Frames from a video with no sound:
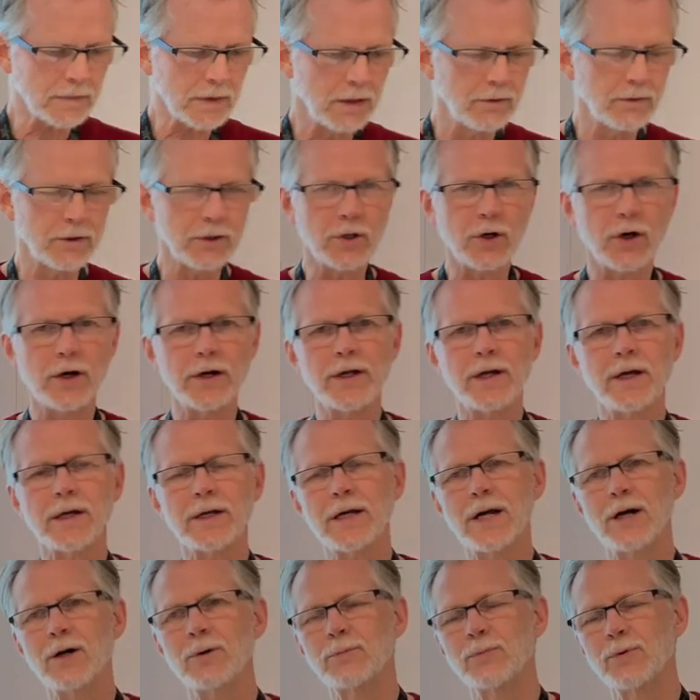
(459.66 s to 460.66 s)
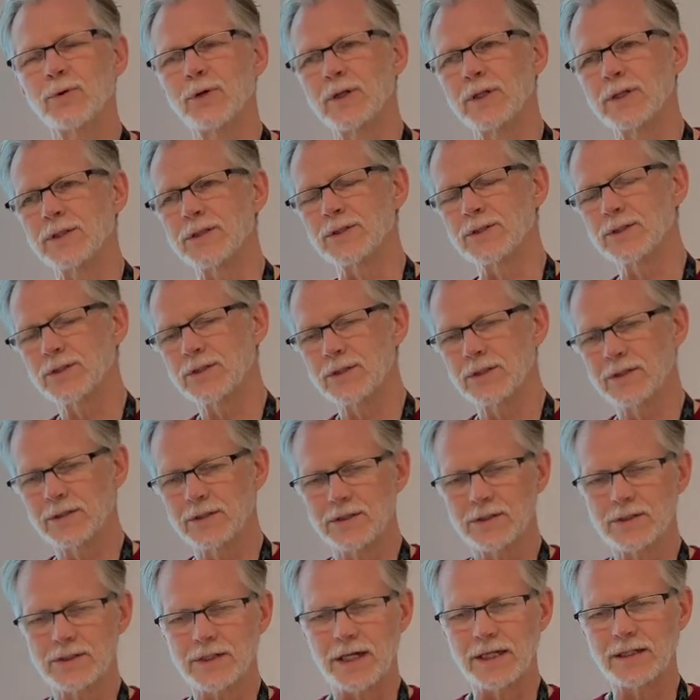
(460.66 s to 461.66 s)
The cardiac output is
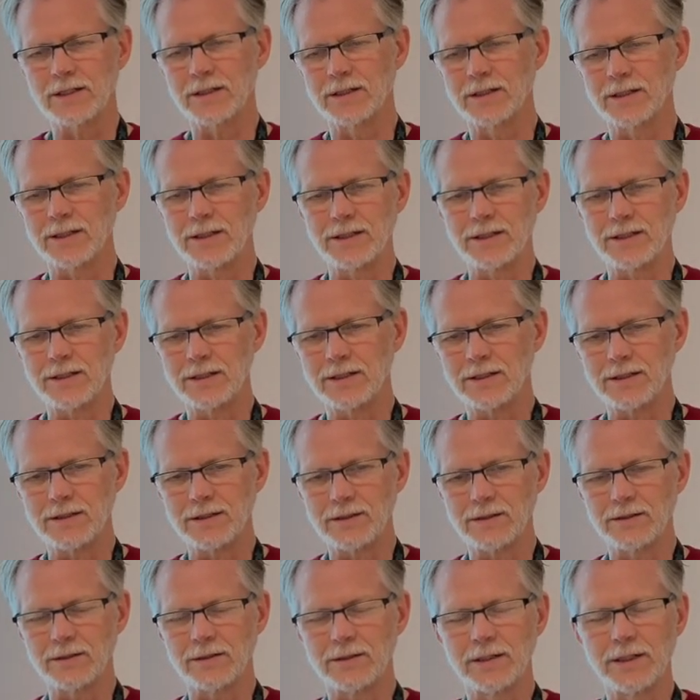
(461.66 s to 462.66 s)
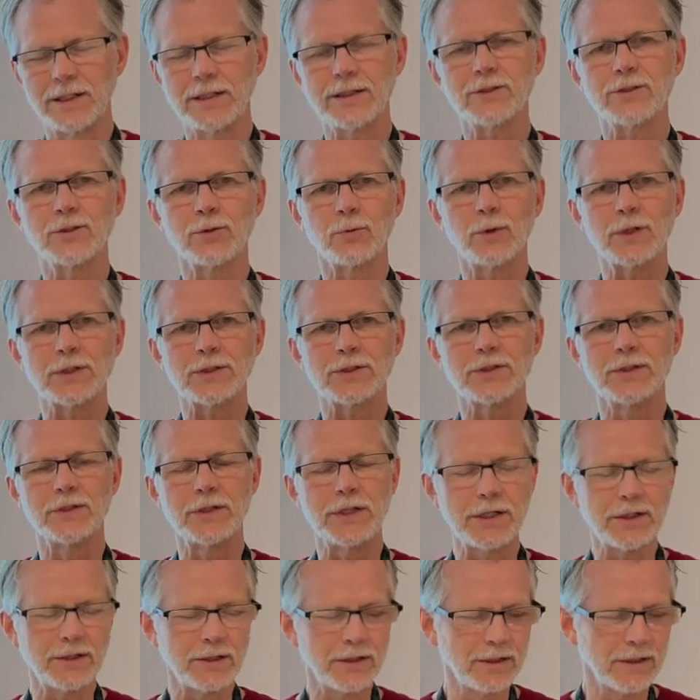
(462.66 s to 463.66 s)
tightly linked to what's
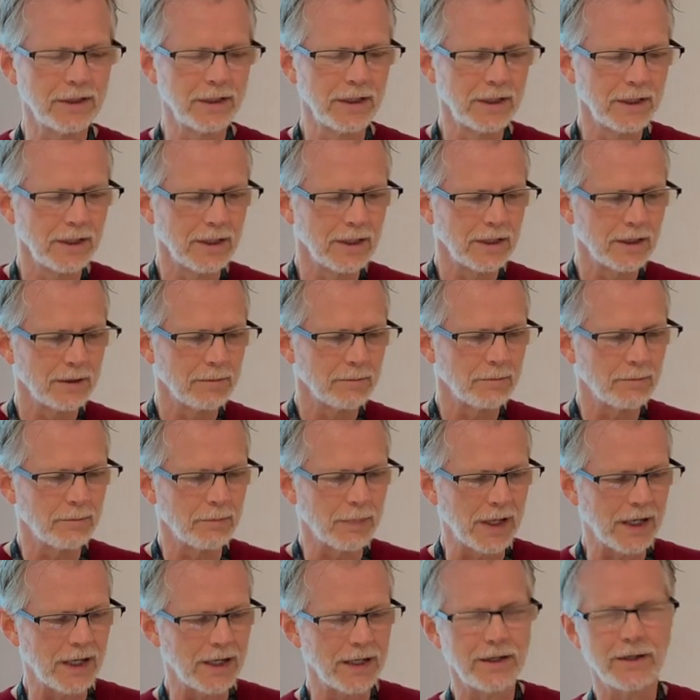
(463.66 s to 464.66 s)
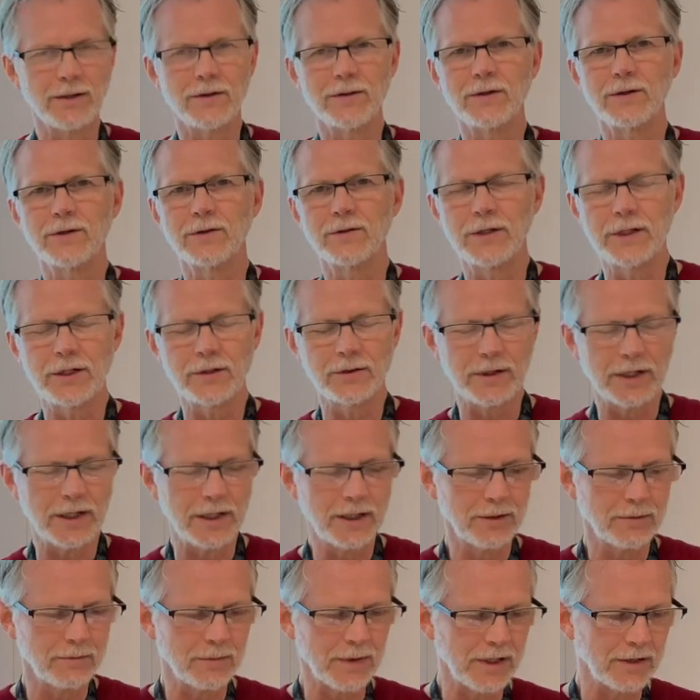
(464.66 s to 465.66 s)
needed by the
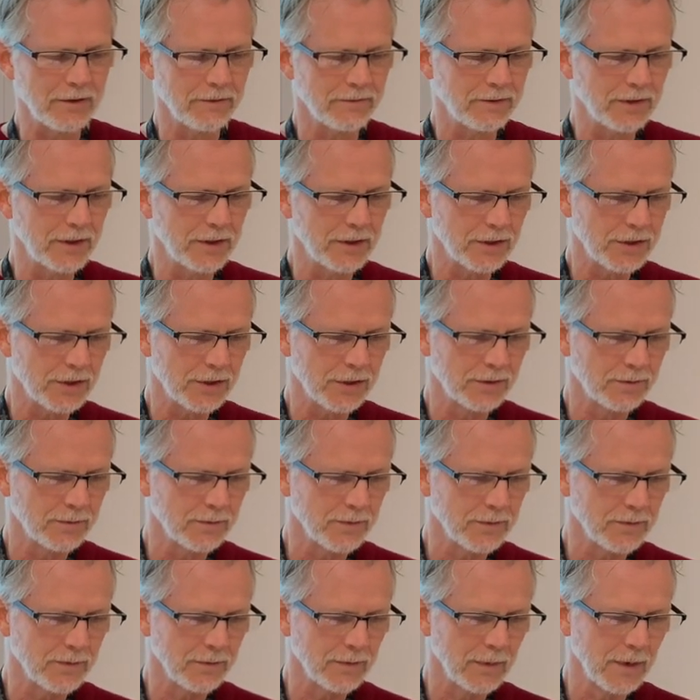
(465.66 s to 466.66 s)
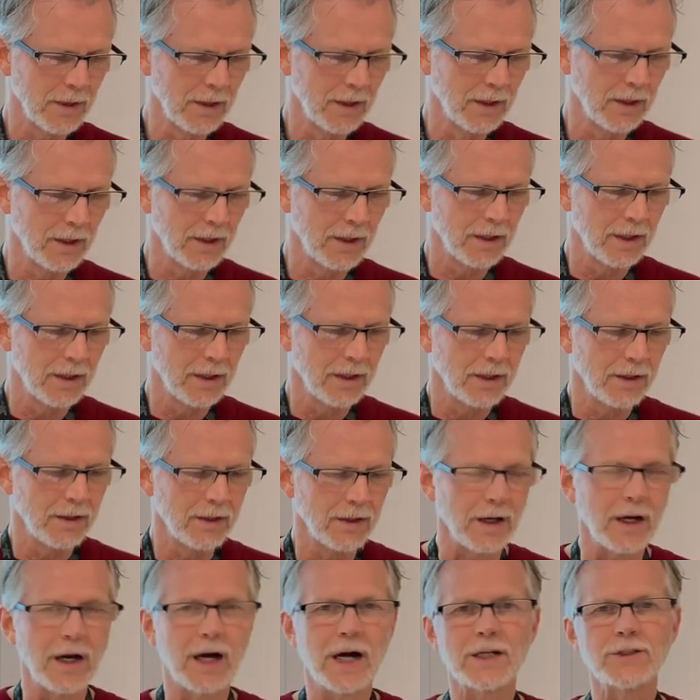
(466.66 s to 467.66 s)
neonate and by the fetus.
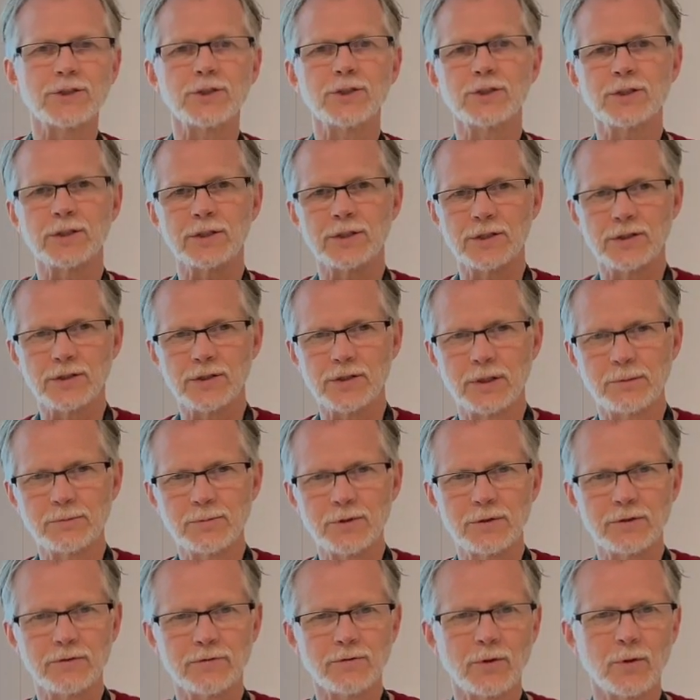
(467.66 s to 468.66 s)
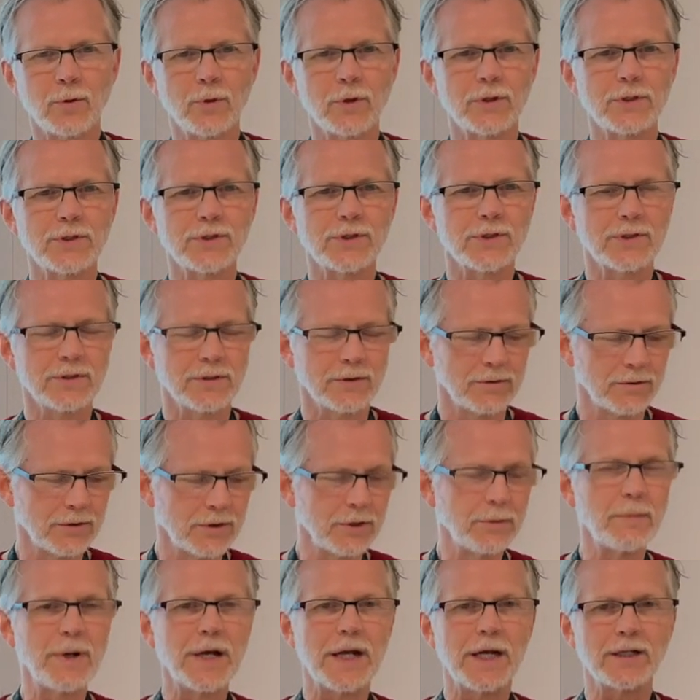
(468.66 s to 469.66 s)
Oxygen consumption, of course,
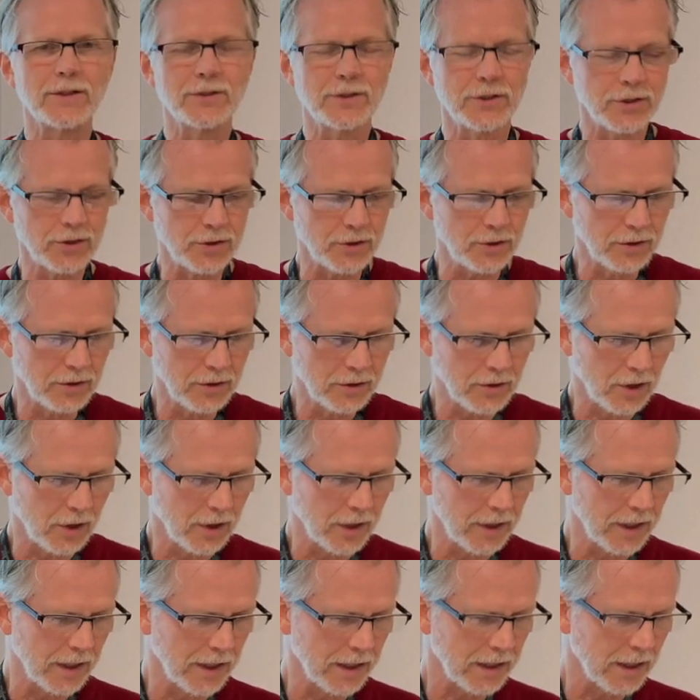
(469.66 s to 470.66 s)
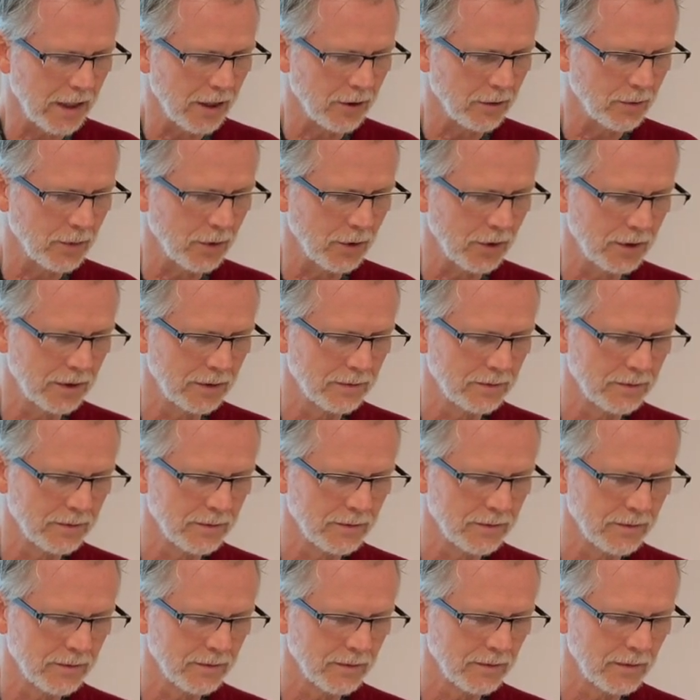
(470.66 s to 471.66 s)
demands a certain cardiac output
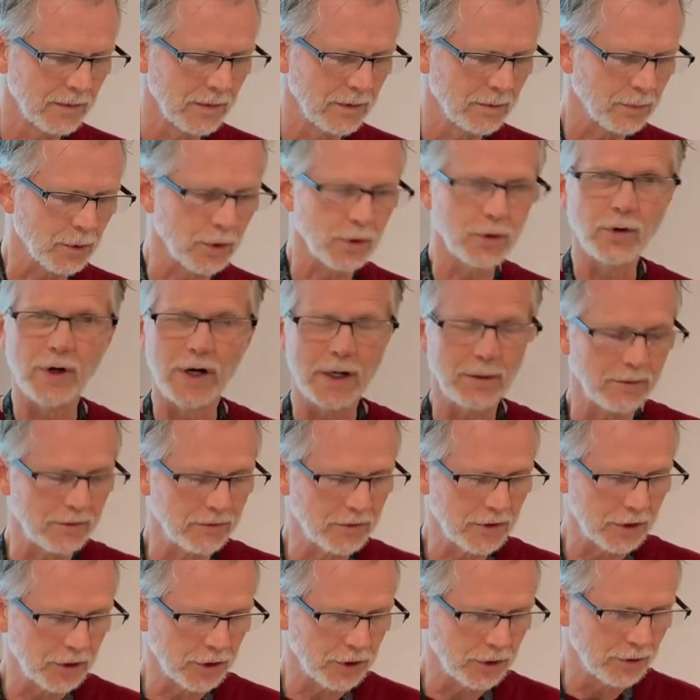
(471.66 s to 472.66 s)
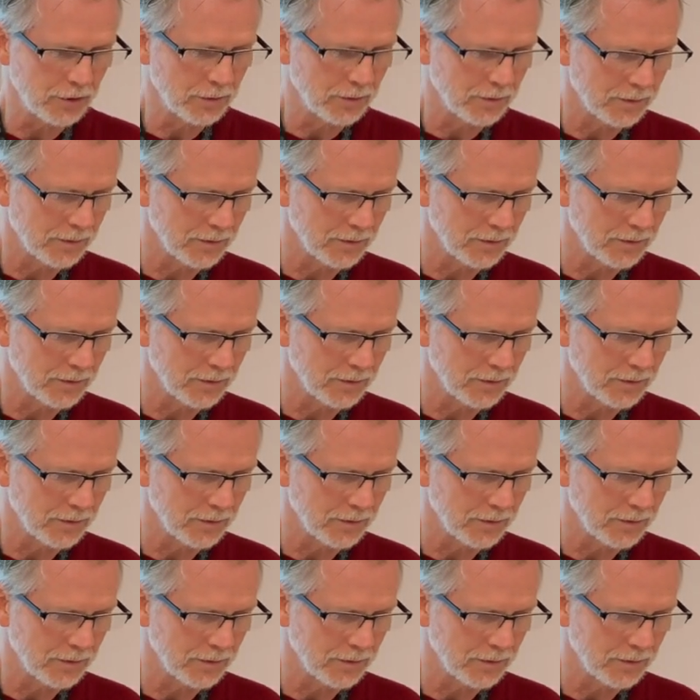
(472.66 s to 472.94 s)
per gram of tissue.